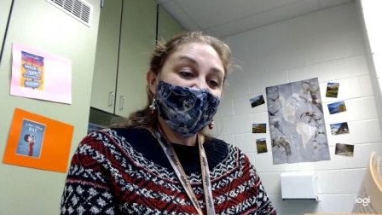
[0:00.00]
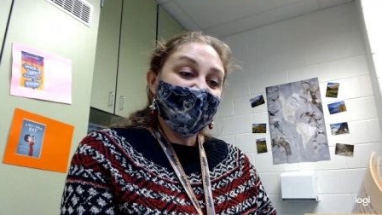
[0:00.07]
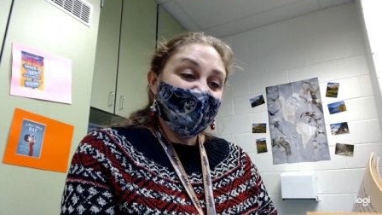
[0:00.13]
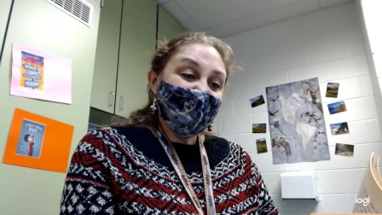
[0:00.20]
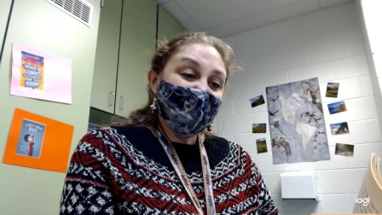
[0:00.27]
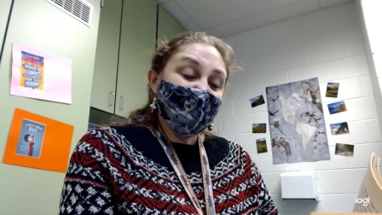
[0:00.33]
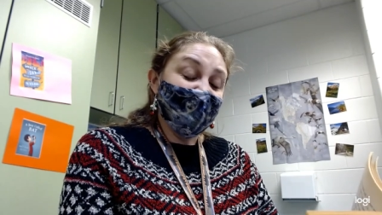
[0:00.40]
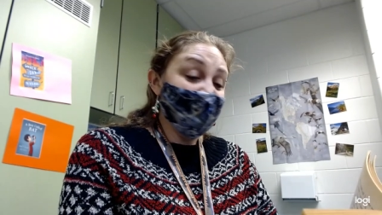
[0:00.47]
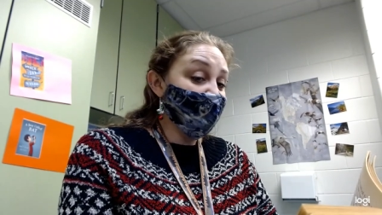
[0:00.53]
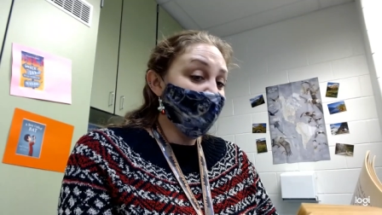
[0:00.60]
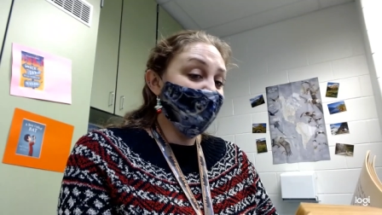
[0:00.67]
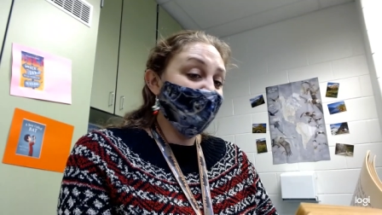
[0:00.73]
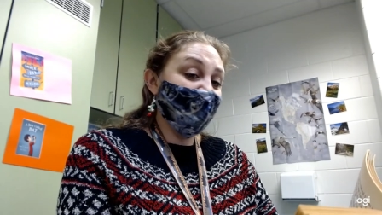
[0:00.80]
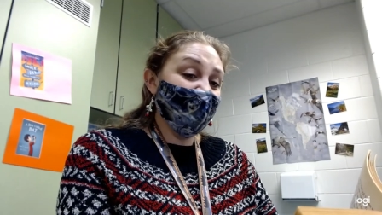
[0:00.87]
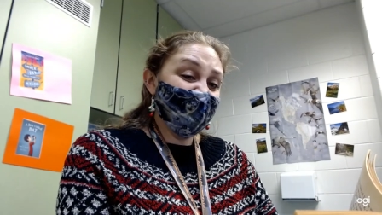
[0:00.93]
There were
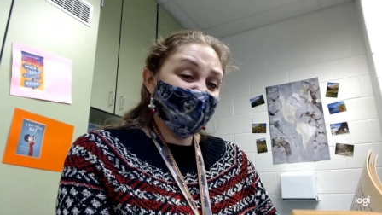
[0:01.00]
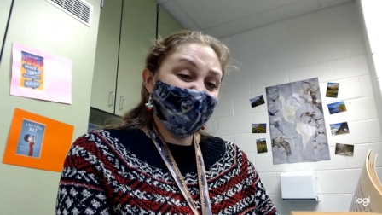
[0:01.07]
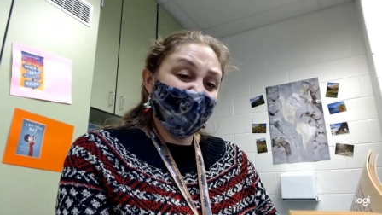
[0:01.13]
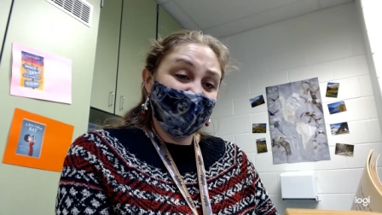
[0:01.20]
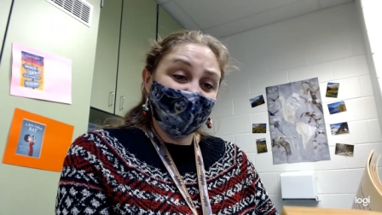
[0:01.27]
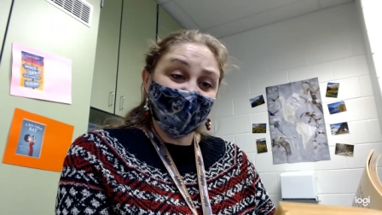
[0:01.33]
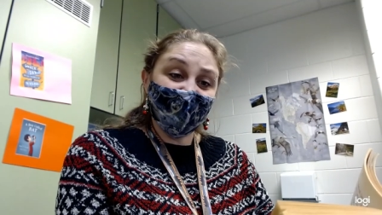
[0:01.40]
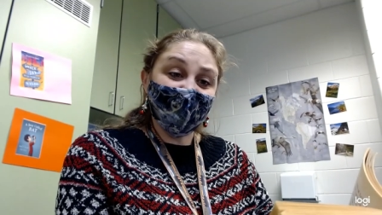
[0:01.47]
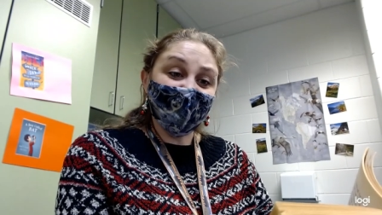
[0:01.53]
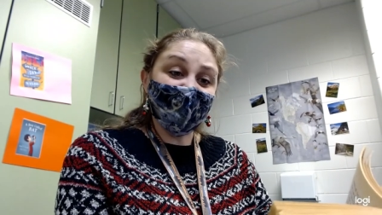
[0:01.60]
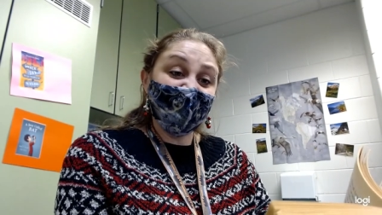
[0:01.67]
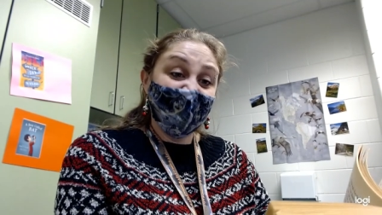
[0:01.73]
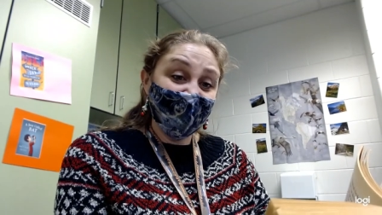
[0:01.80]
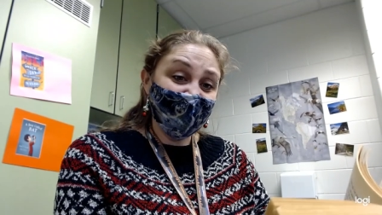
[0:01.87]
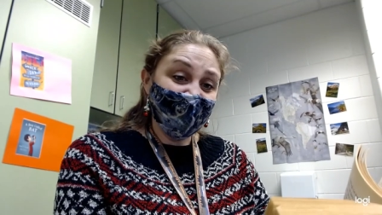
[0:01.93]
more injections and
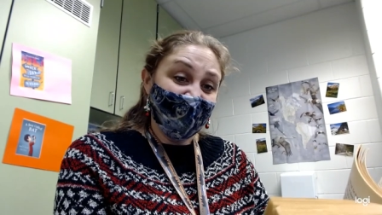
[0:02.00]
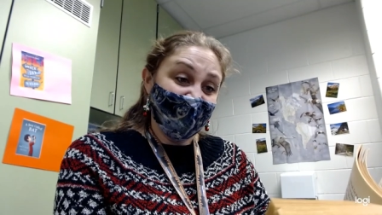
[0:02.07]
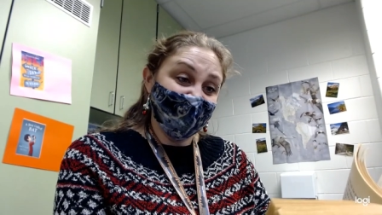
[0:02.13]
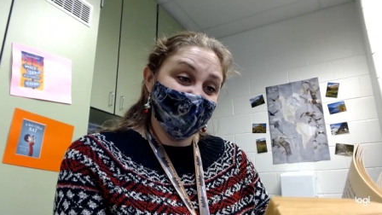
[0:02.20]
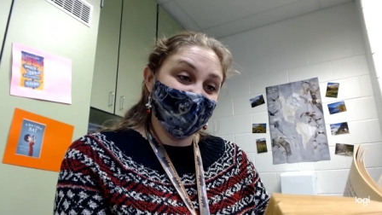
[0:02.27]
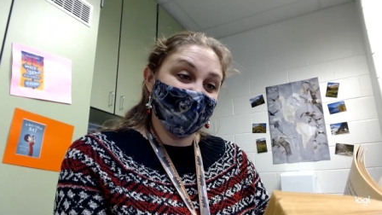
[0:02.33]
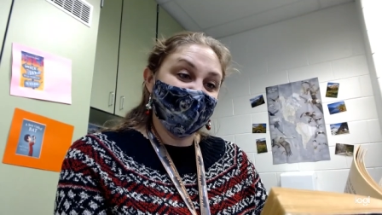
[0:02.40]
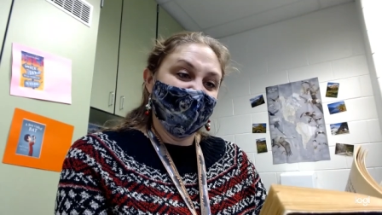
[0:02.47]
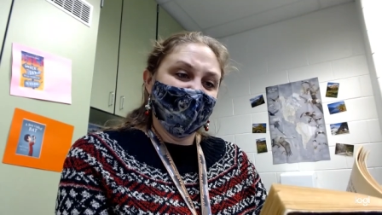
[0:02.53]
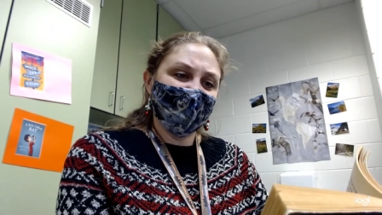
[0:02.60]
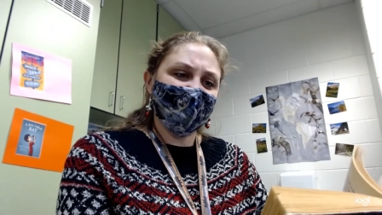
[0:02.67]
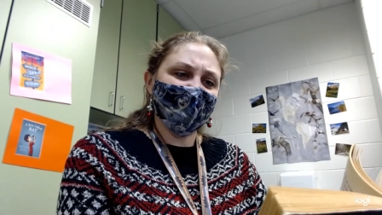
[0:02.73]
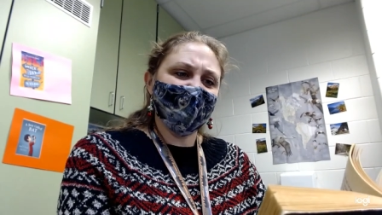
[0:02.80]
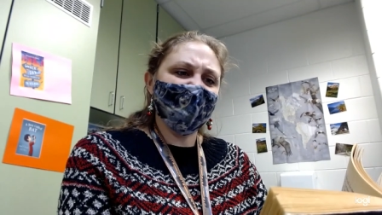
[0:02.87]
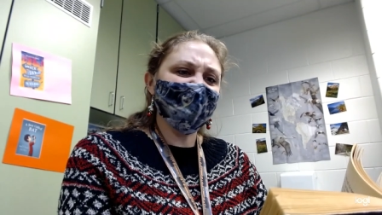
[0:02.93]
other kinds of tests,
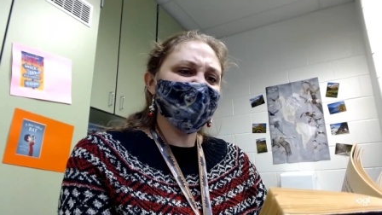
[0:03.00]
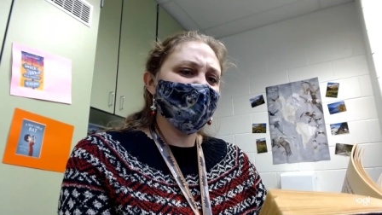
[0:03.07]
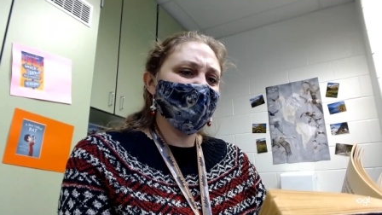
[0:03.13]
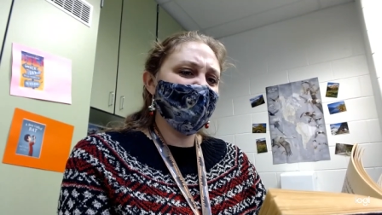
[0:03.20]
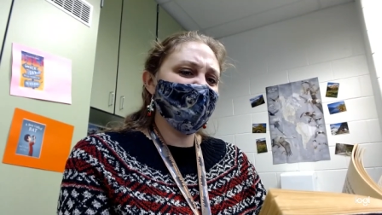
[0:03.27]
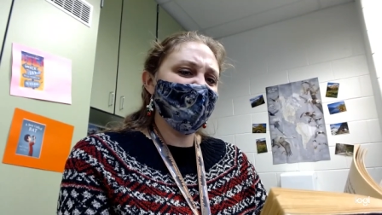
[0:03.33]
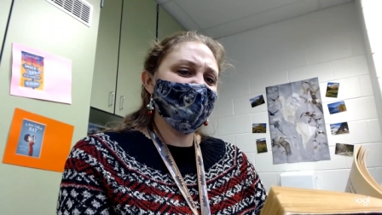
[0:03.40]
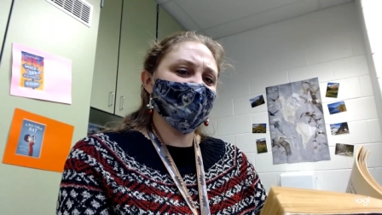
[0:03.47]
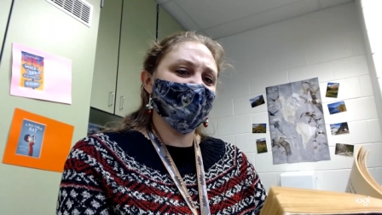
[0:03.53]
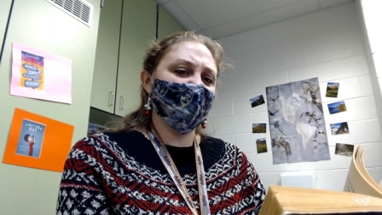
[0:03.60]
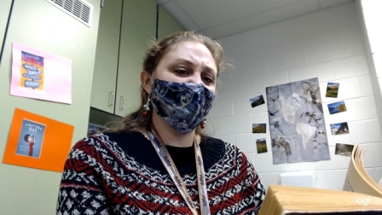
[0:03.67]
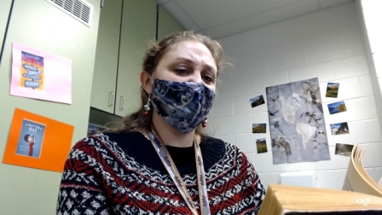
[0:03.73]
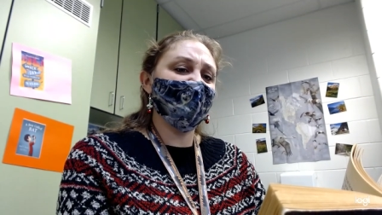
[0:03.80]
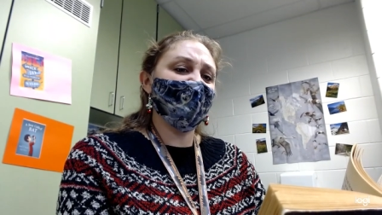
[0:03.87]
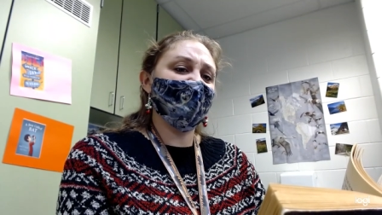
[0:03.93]
and some of these were
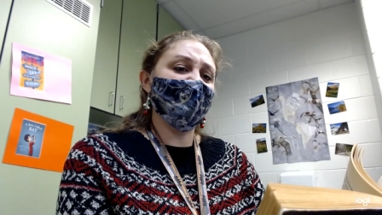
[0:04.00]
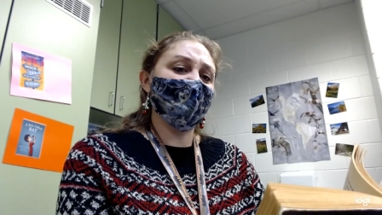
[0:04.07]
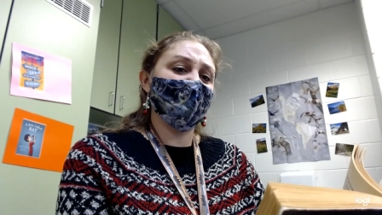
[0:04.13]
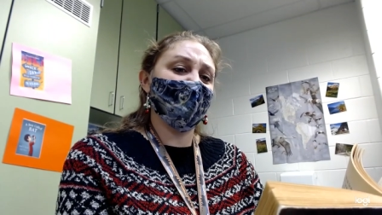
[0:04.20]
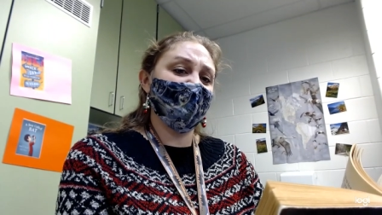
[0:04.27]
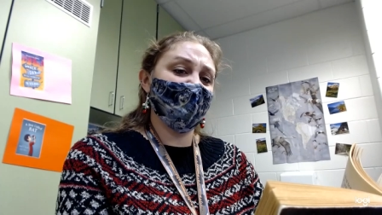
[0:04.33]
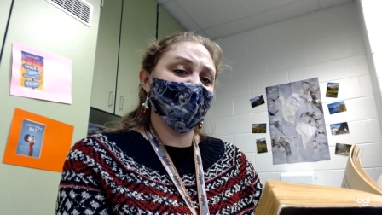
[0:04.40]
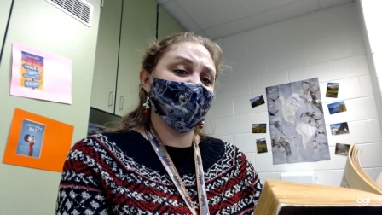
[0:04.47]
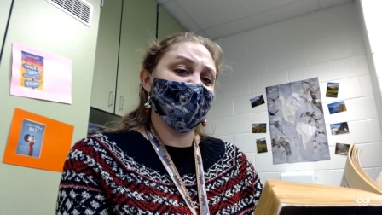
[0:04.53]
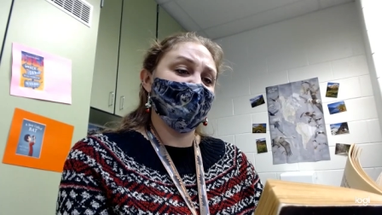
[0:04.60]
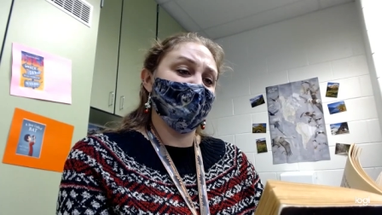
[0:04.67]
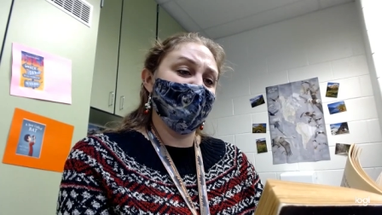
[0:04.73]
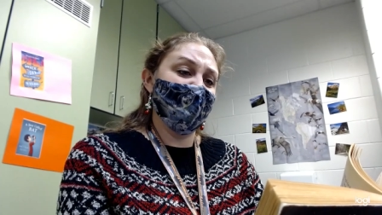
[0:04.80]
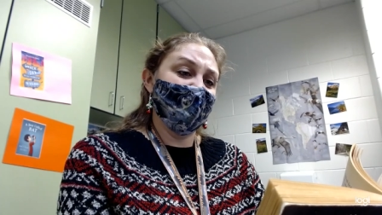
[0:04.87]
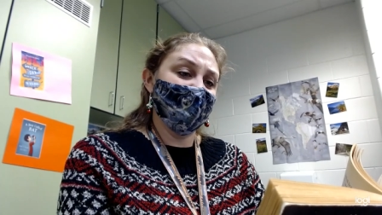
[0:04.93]
more important than the
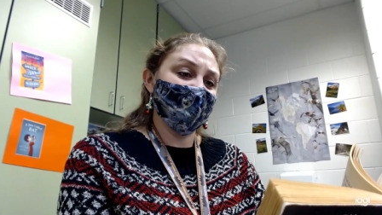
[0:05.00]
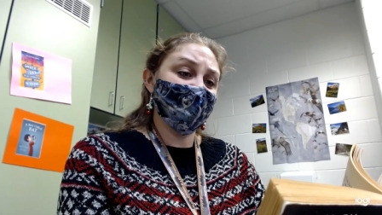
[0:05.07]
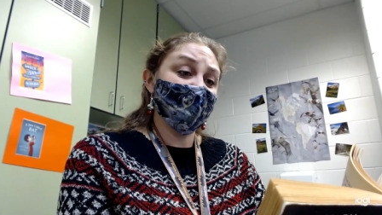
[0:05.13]
maze,